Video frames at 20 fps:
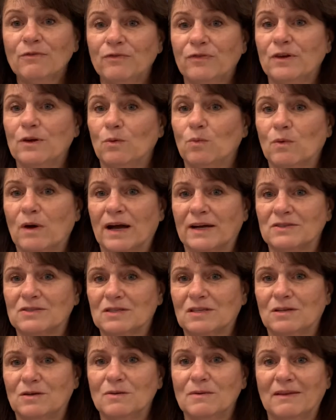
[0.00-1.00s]
you want
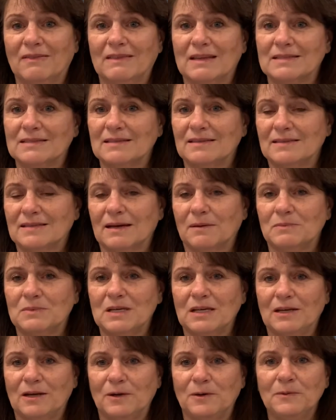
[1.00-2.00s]
to, and this is up
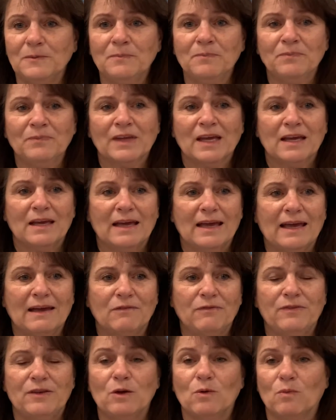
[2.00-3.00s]
to you,
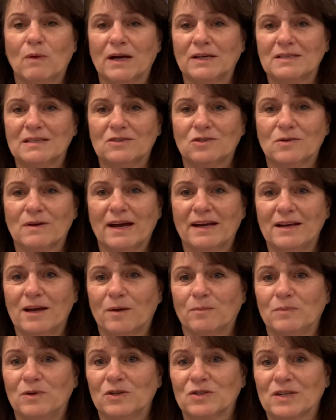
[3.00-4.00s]
if you want to try and
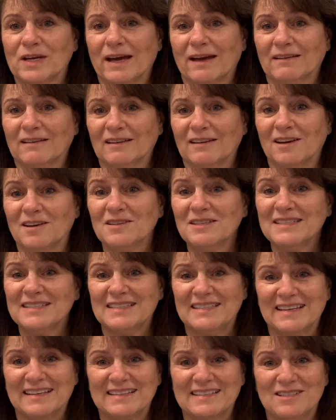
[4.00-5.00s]
help your child learn
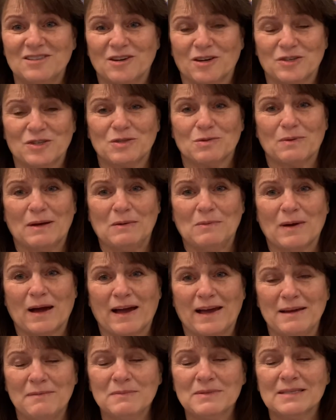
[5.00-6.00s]
6 nursery
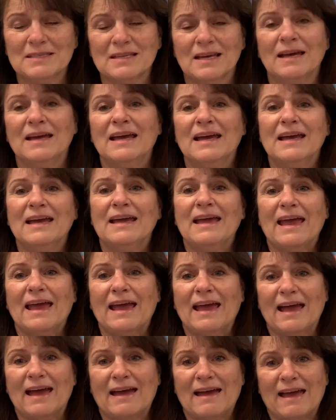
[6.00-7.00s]
rhymes,
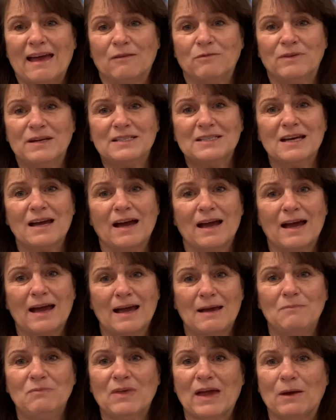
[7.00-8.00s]
every
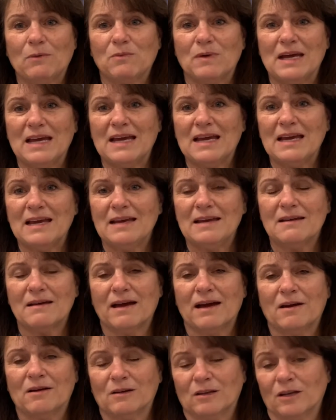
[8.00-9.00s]
time they read
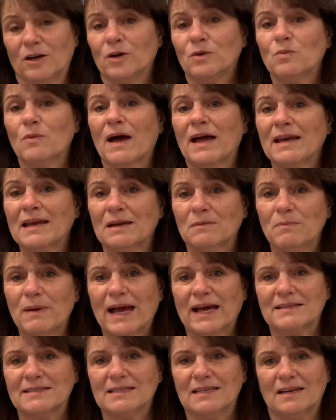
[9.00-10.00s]
or learn one and
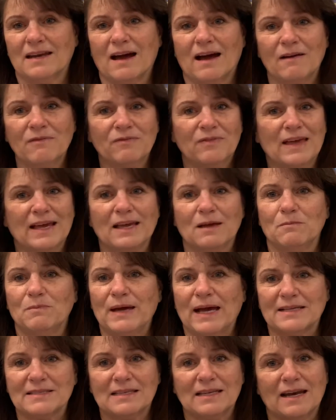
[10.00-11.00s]
pass it off, they can
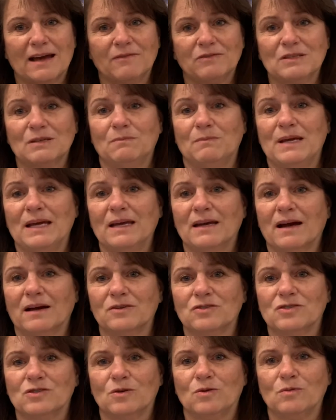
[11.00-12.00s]
pass it off to me in our
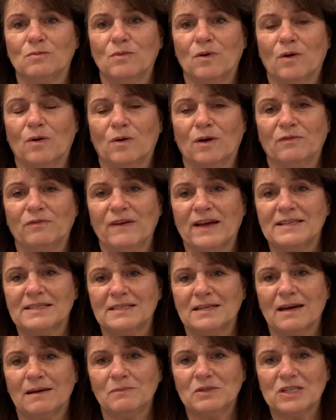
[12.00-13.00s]
Zoom or
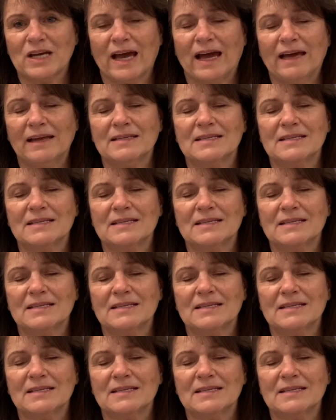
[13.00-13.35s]
FaceTime chat,